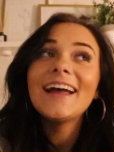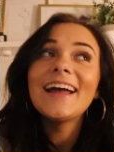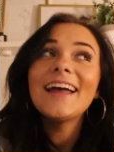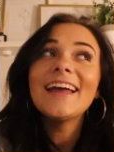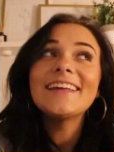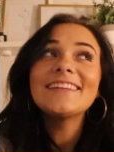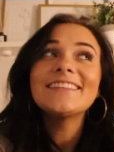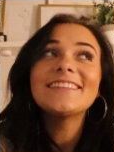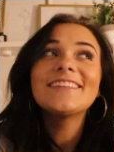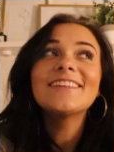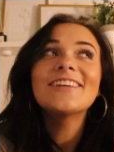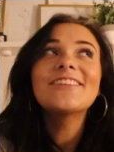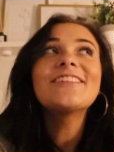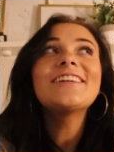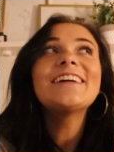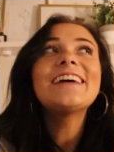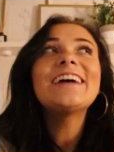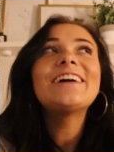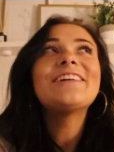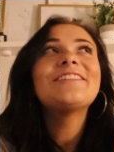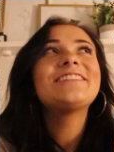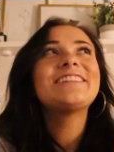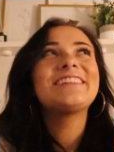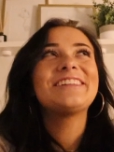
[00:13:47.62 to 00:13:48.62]
and
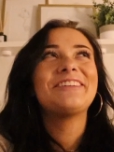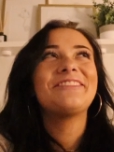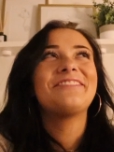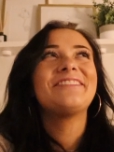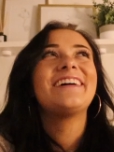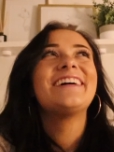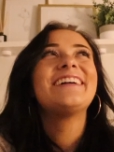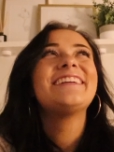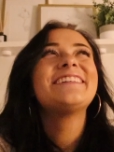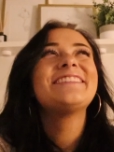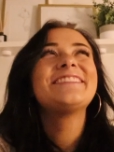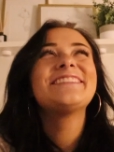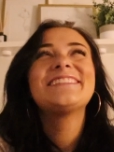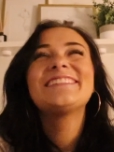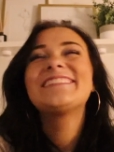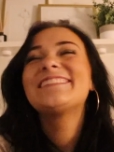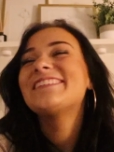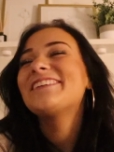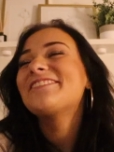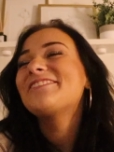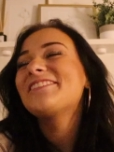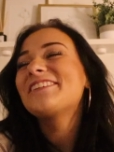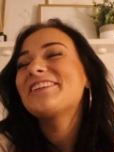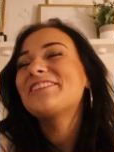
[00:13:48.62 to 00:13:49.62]
literally it was so fun it was
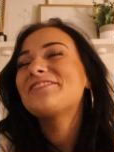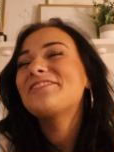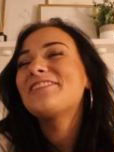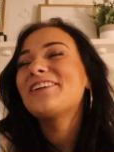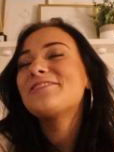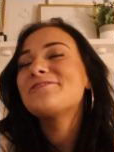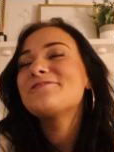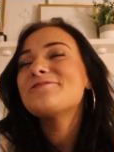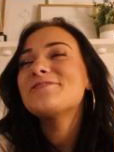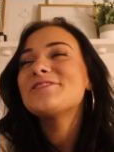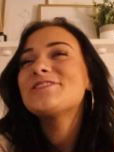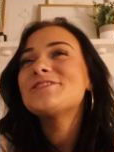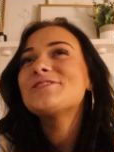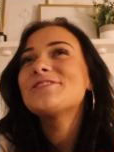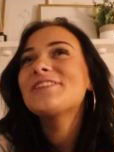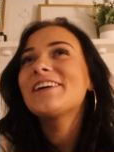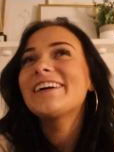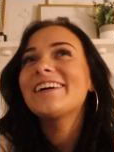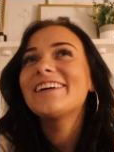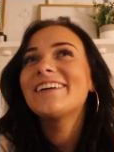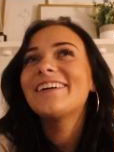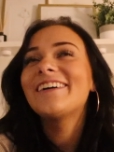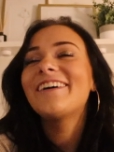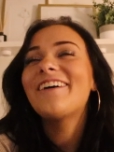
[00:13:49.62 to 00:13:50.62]
so freaking fun we went to
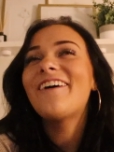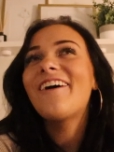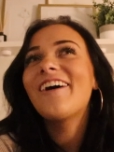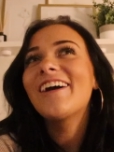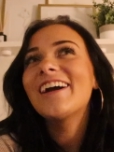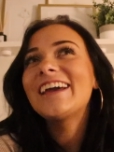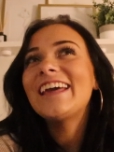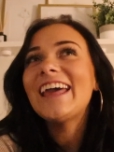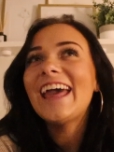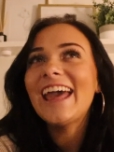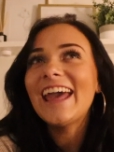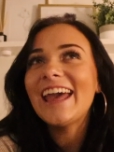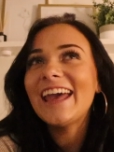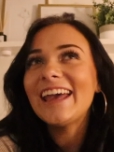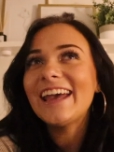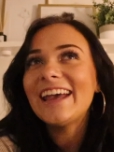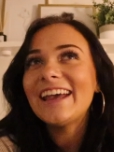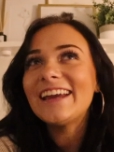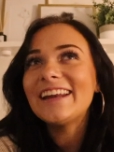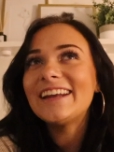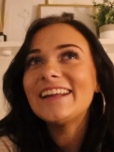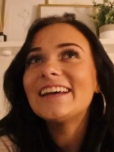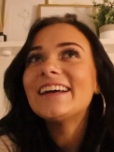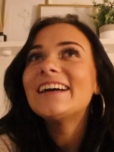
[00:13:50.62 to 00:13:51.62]
like a
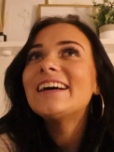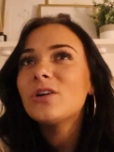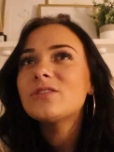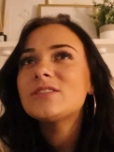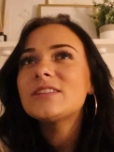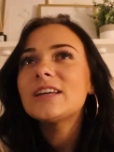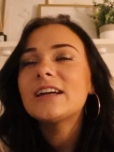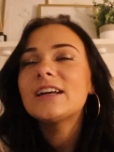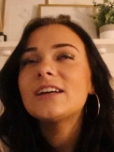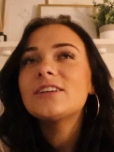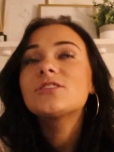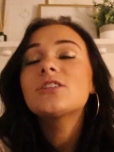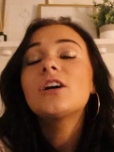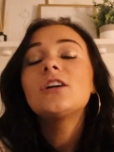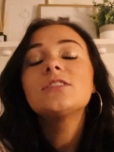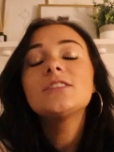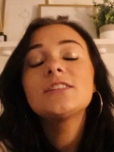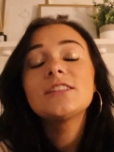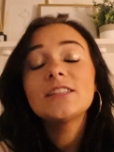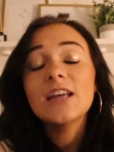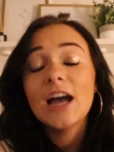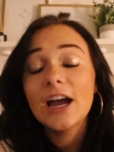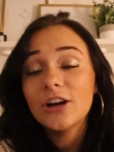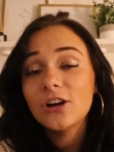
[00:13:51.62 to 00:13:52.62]
arcade it was like it's called
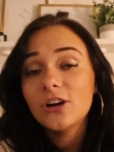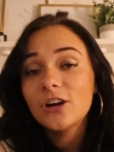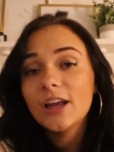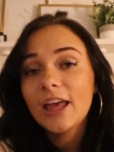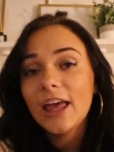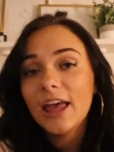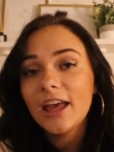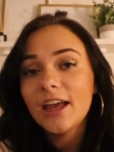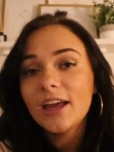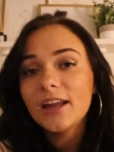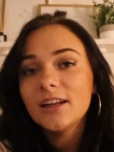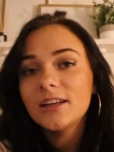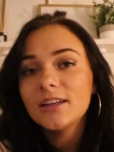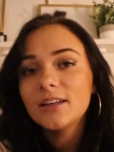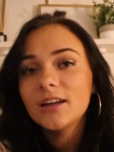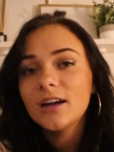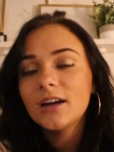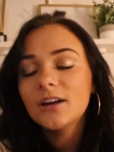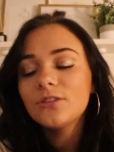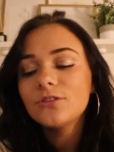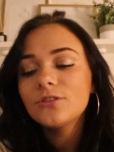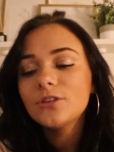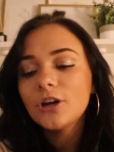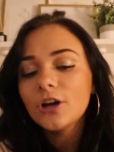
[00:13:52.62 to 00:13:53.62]
cidercade
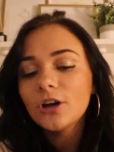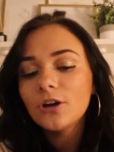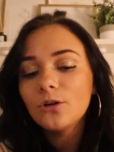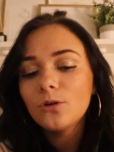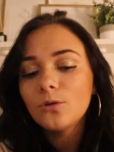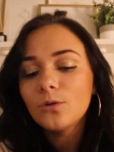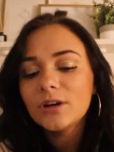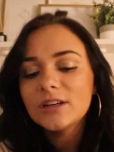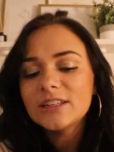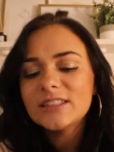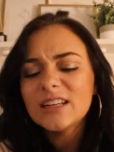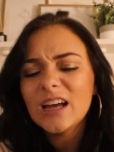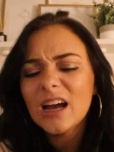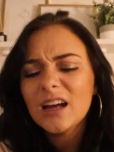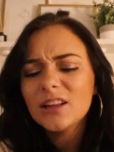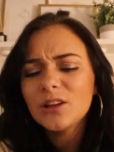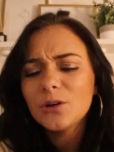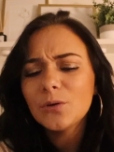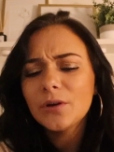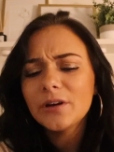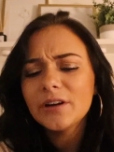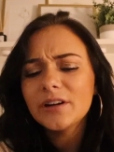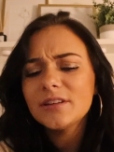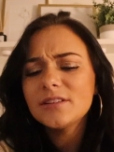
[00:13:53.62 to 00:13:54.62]
i don't know exactly
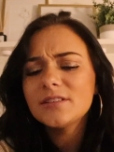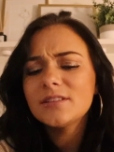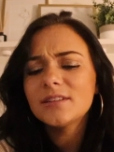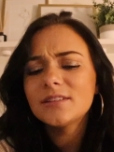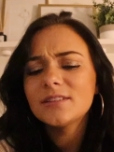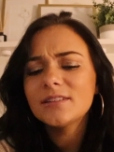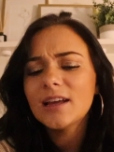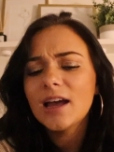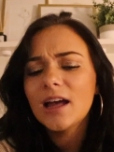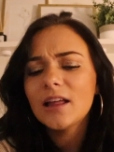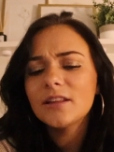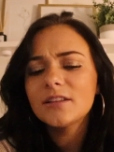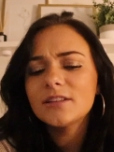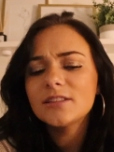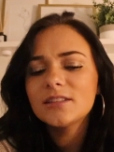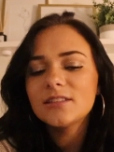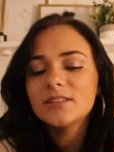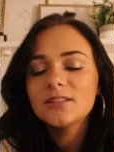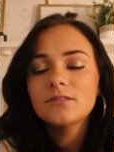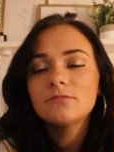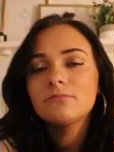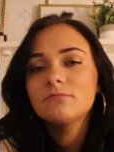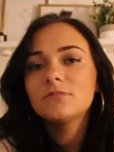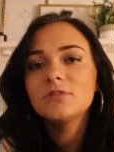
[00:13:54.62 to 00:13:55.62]
where it is in dallas
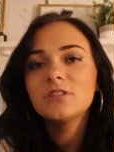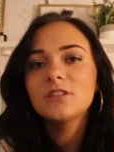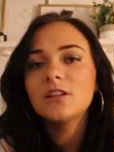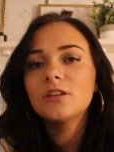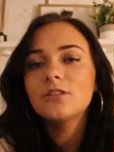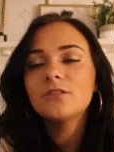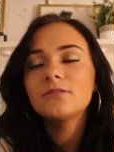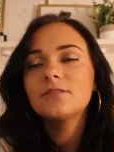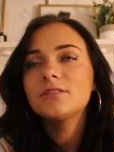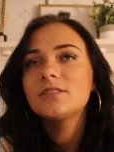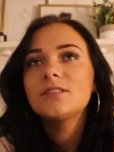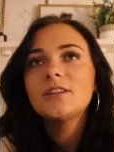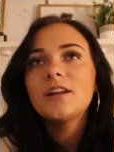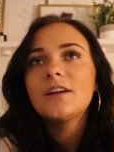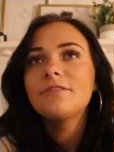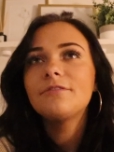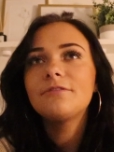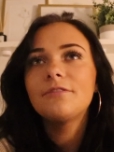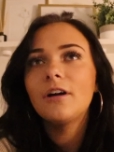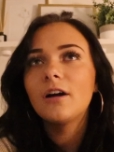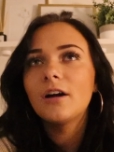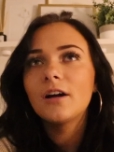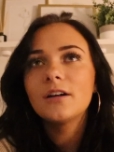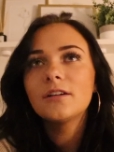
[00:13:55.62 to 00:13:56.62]
it's it's not
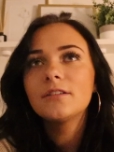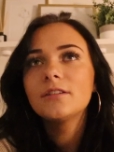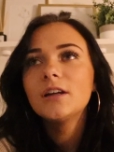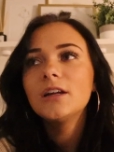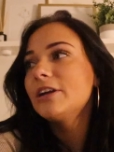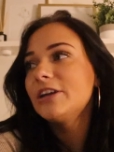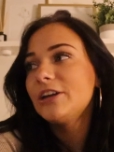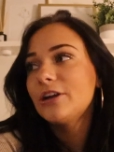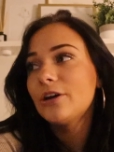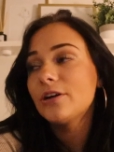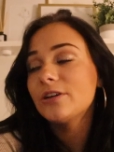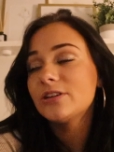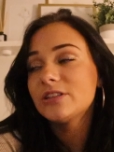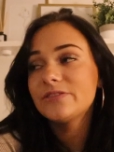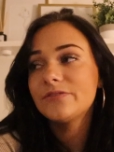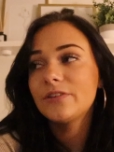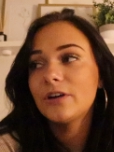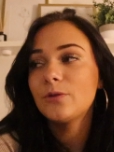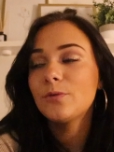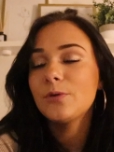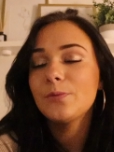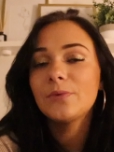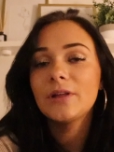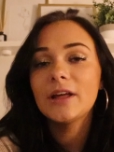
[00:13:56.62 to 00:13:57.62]
far but no it was
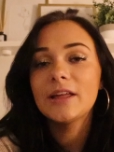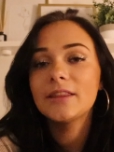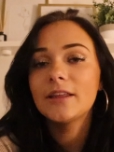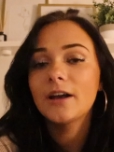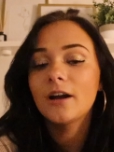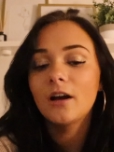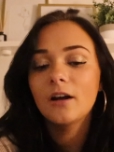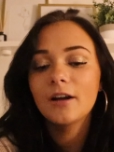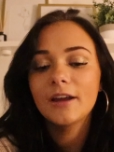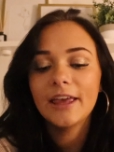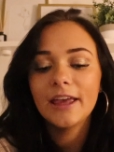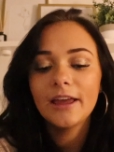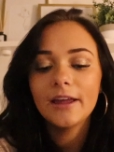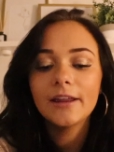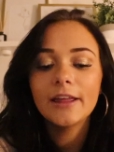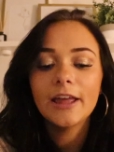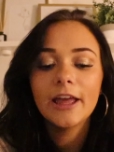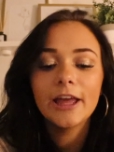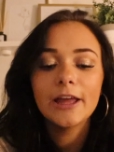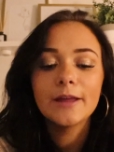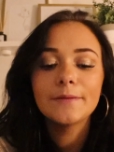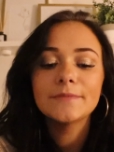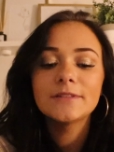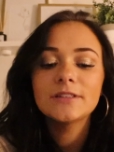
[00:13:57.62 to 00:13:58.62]
fun we played like arcade
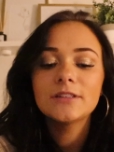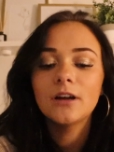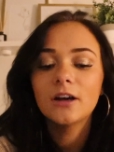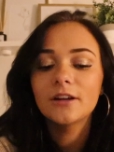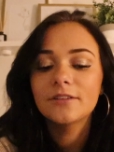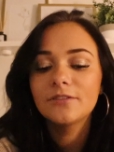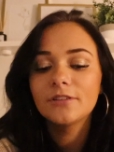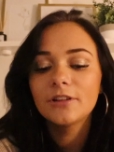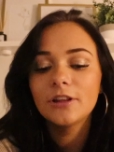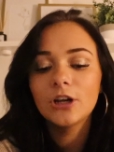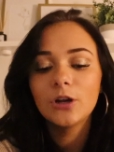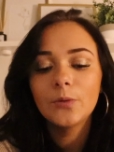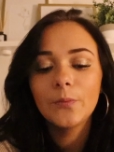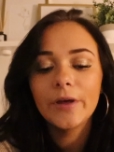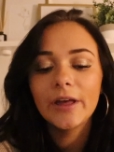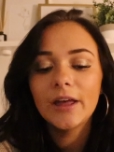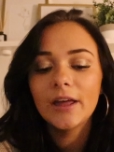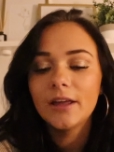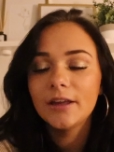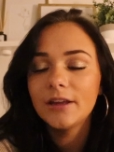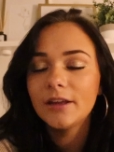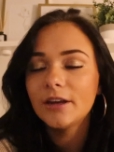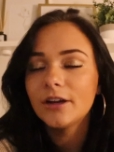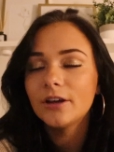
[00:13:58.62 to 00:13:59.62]
games talked for a little
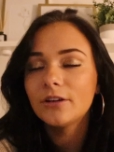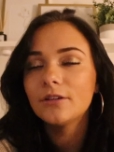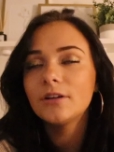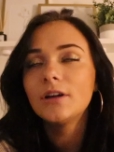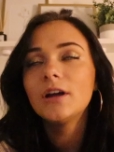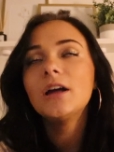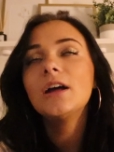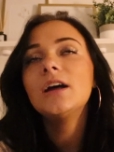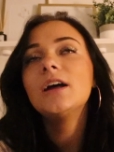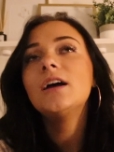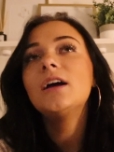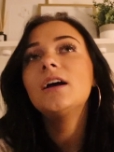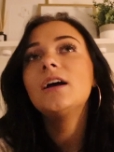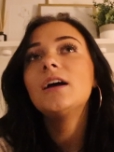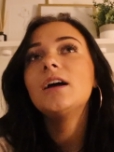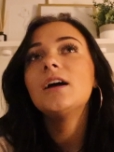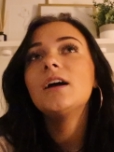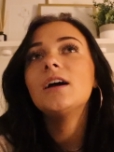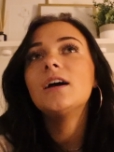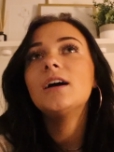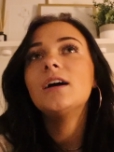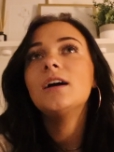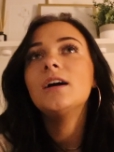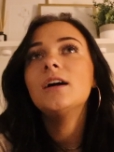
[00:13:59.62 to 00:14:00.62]
bit you know
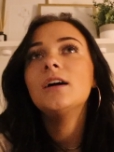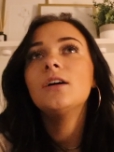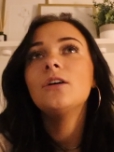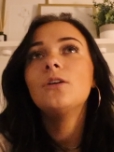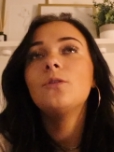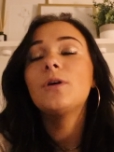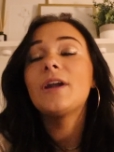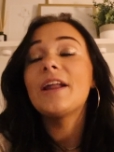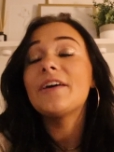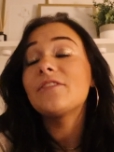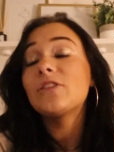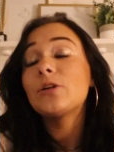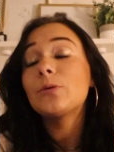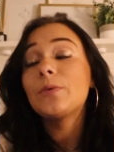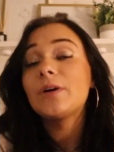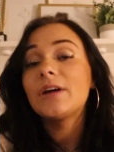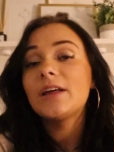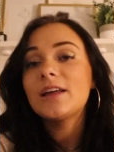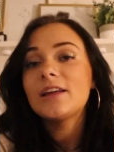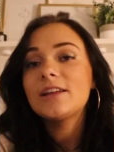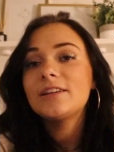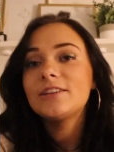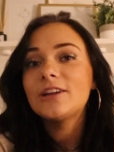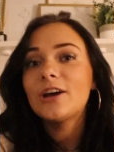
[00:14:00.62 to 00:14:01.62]
whatever
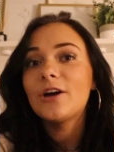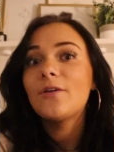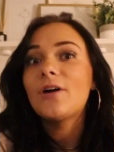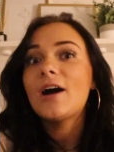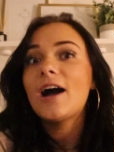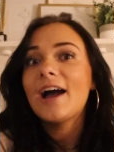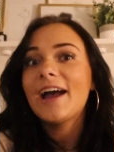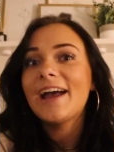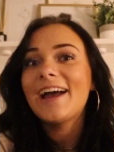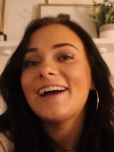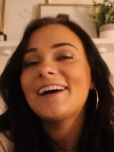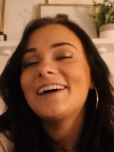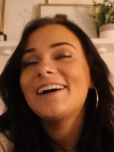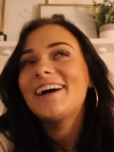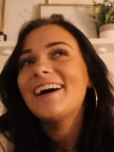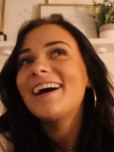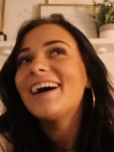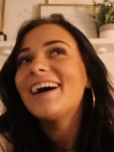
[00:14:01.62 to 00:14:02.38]
but no i